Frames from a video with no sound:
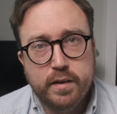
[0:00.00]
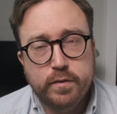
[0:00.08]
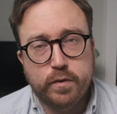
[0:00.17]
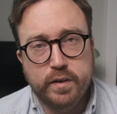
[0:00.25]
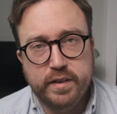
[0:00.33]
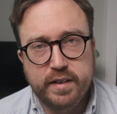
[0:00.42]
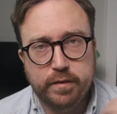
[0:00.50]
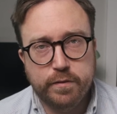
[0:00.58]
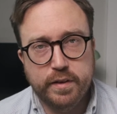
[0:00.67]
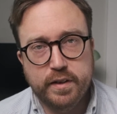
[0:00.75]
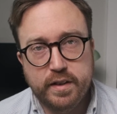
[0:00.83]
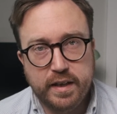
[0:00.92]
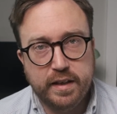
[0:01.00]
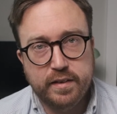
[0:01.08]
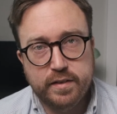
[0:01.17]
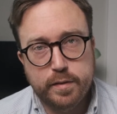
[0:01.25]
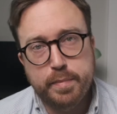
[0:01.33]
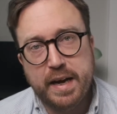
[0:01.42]
for different
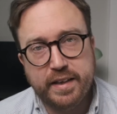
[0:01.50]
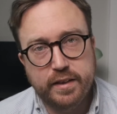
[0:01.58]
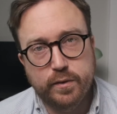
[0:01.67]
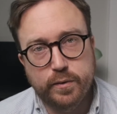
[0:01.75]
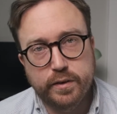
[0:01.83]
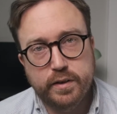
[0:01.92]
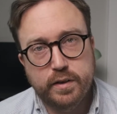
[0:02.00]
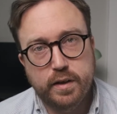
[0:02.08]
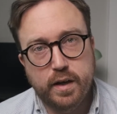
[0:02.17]
things depending on